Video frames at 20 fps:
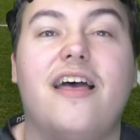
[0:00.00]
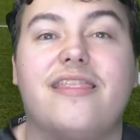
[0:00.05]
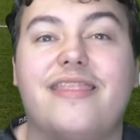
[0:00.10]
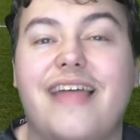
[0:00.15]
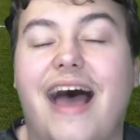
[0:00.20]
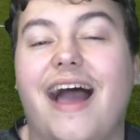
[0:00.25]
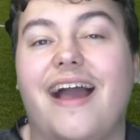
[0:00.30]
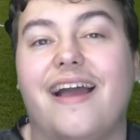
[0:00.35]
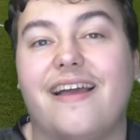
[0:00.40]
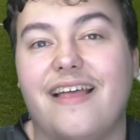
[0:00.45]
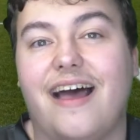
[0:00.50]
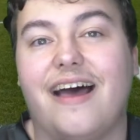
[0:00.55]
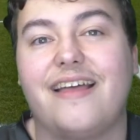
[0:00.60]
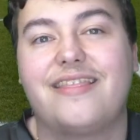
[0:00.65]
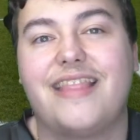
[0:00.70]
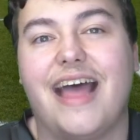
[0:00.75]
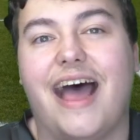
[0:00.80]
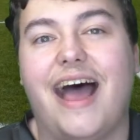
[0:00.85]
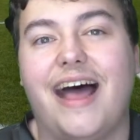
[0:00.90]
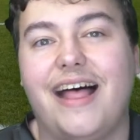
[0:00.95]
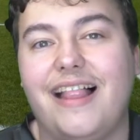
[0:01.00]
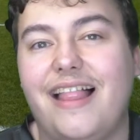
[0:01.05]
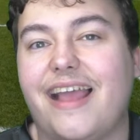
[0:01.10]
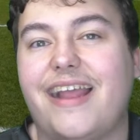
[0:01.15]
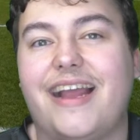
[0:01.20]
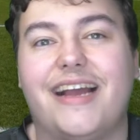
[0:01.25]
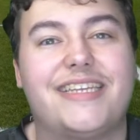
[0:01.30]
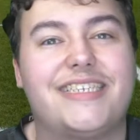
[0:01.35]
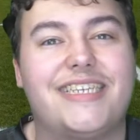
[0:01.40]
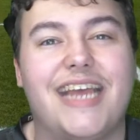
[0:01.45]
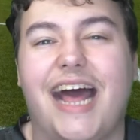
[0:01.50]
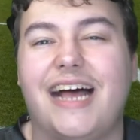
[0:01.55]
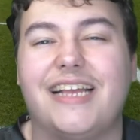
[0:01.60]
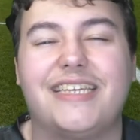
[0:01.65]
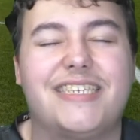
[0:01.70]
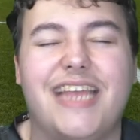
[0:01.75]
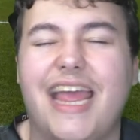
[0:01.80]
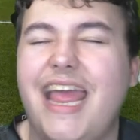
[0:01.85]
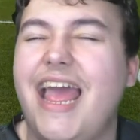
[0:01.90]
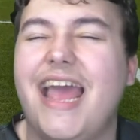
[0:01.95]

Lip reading: that like I said, I'll say